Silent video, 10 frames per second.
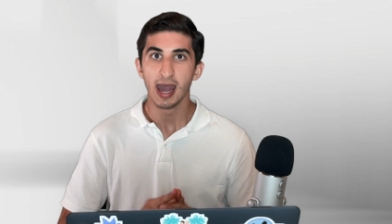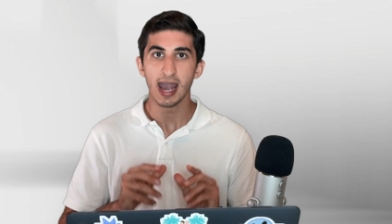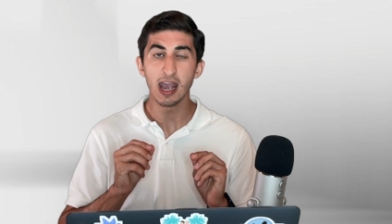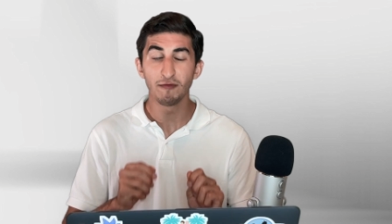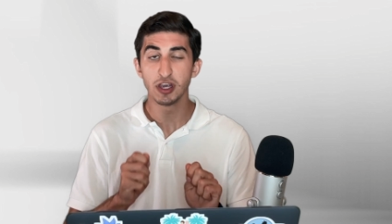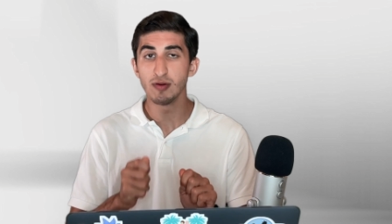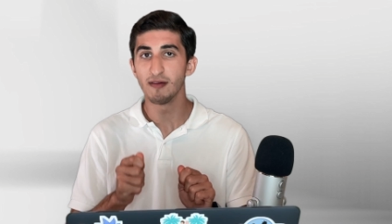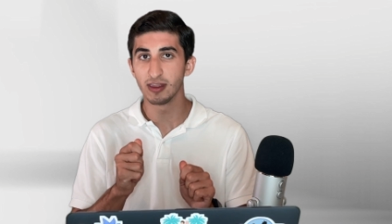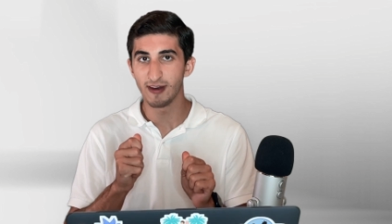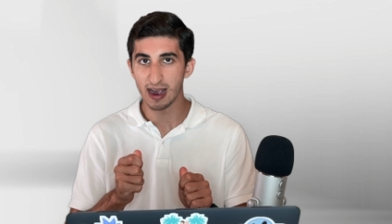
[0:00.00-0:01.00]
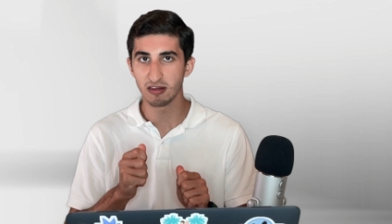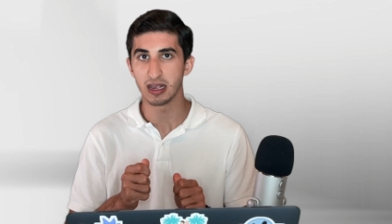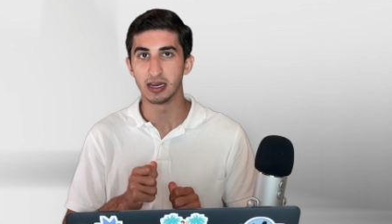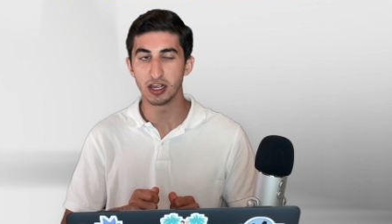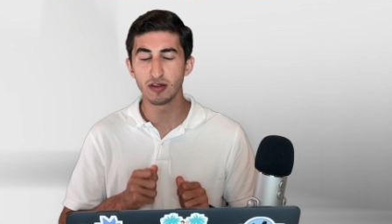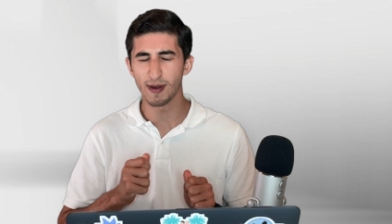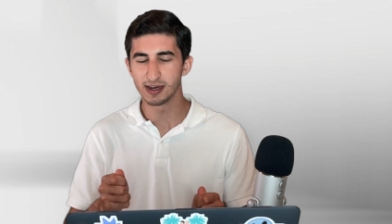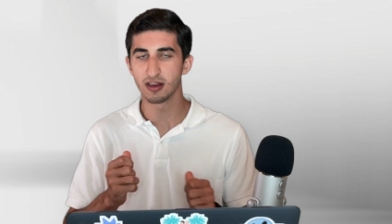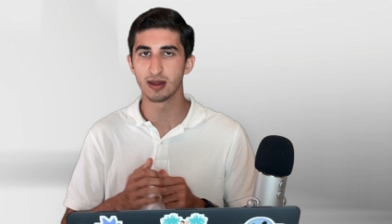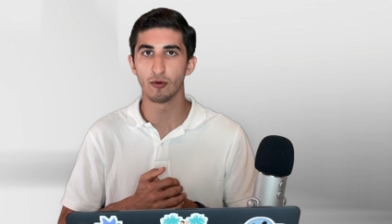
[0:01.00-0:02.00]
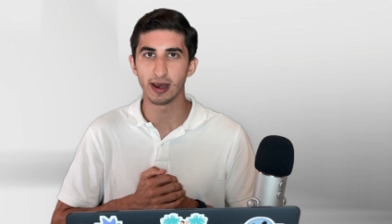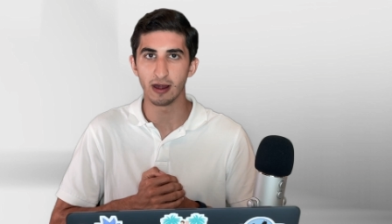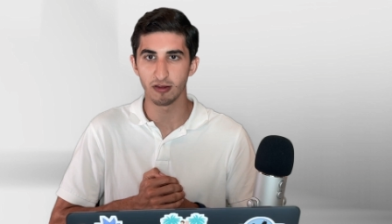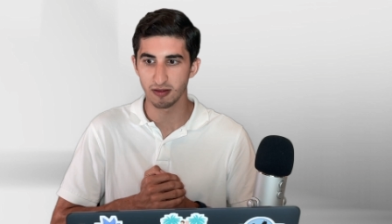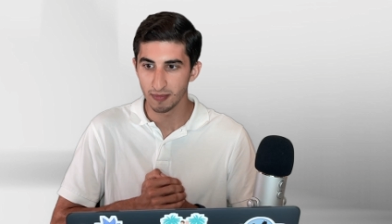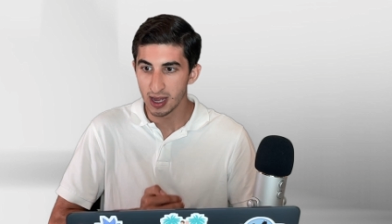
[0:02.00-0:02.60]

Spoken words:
If you have the vaccine and you spread it to someone else,